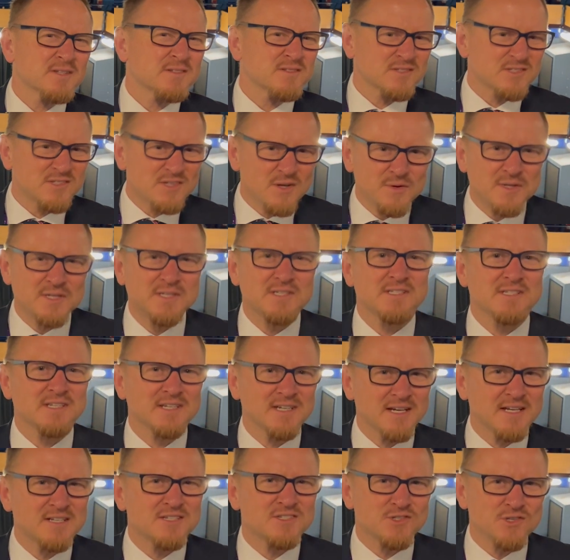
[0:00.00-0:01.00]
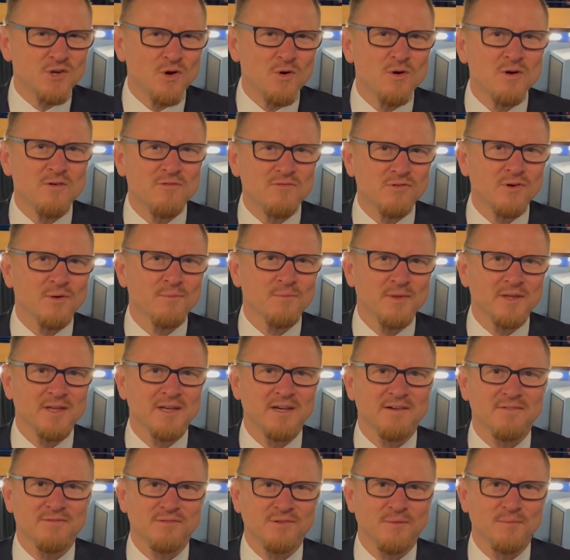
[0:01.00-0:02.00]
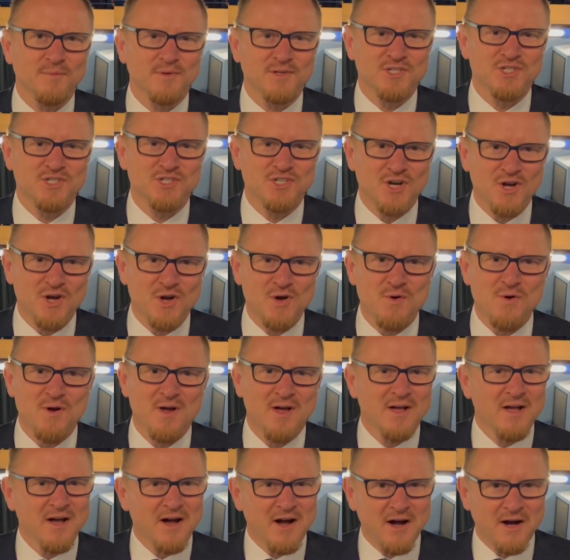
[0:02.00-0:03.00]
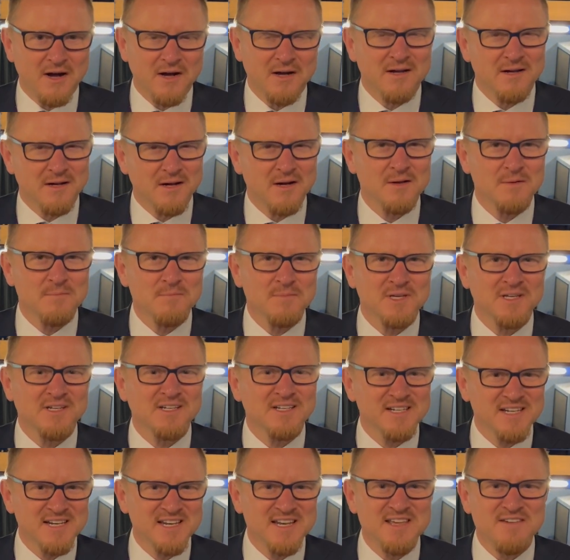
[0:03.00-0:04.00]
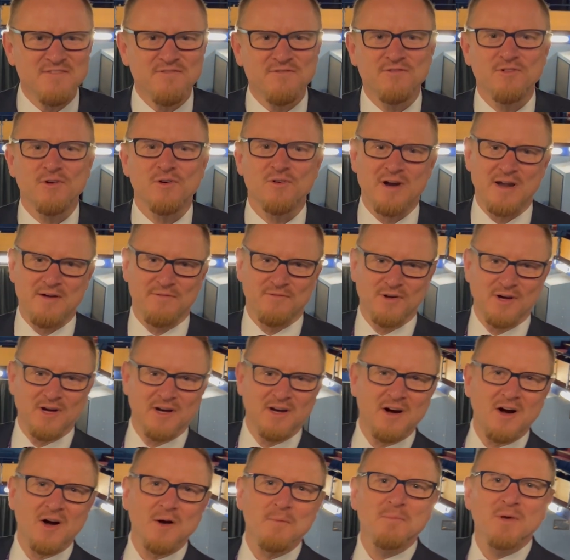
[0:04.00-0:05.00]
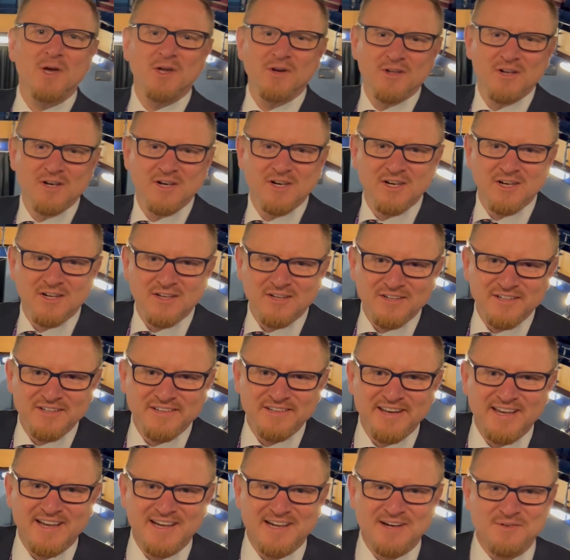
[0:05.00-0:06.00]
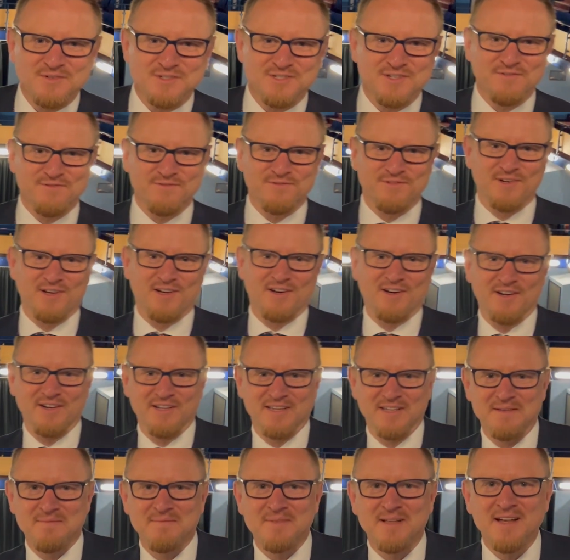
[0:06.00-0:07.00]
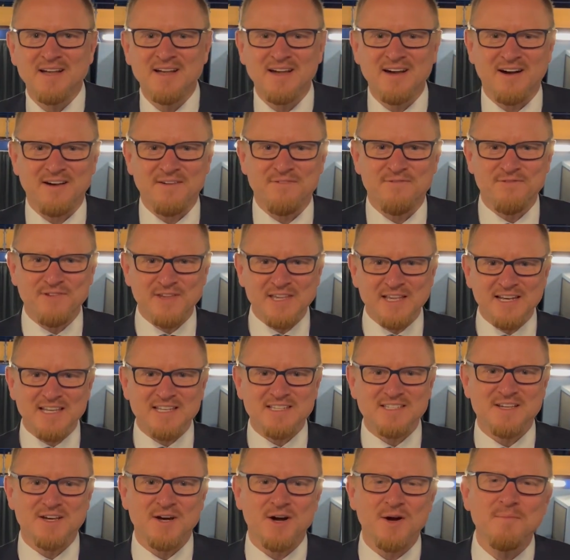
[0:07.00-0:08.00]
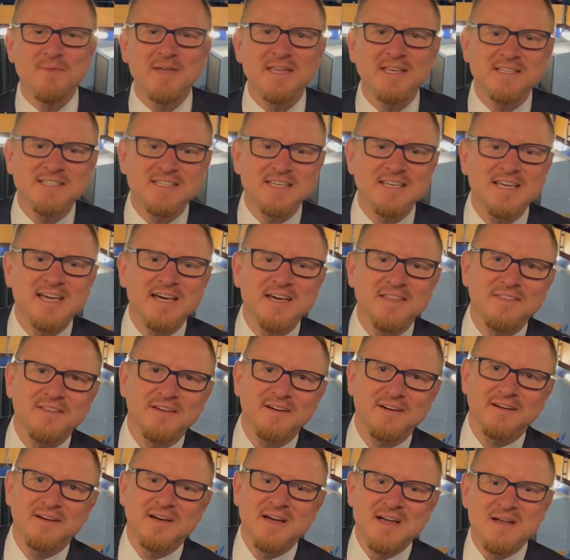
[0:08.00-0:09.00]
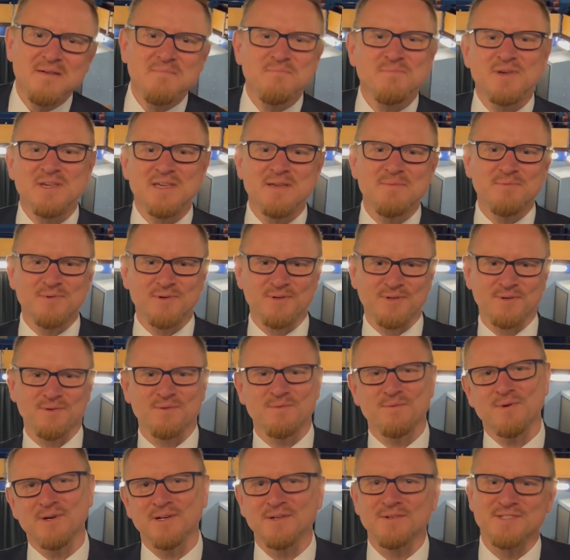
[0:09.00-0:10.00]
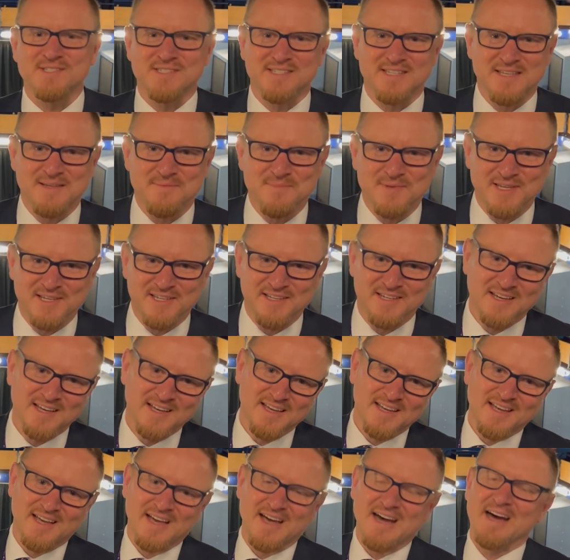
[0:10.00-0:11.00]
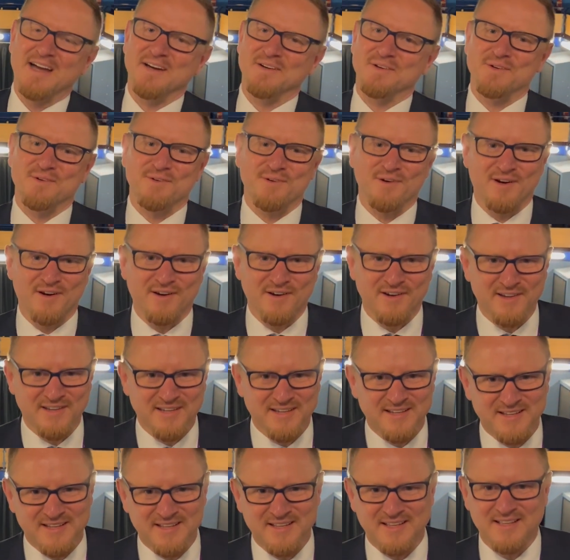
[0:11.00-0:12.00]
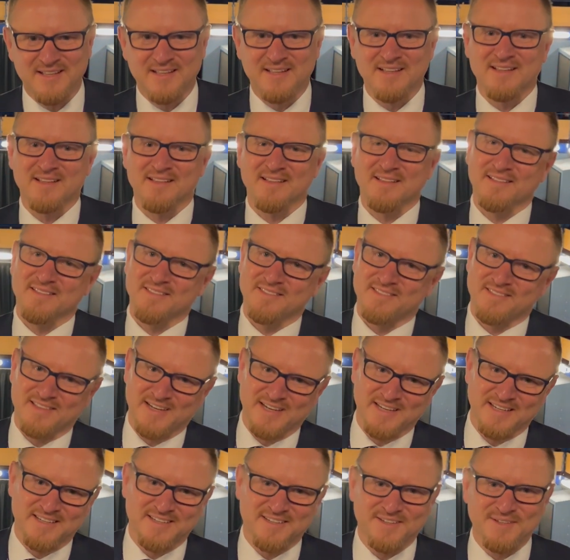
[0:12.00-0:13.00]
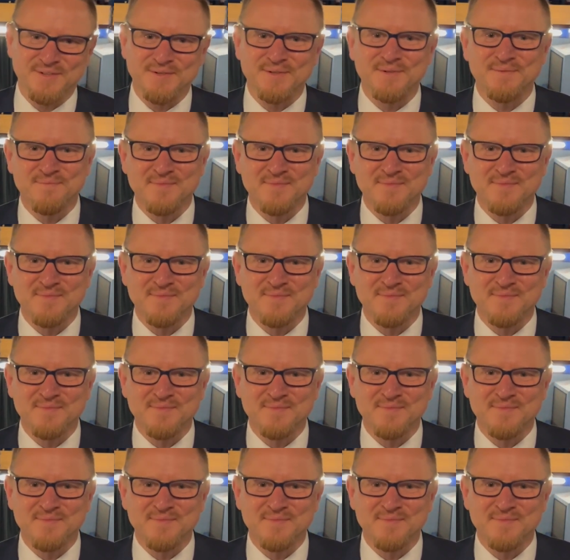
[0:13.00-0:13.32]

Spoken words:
So it's a song from the show. I'm going to live forever. I'm going to learn how to fly. I feel it coming together. People will see me and cry. Thank you.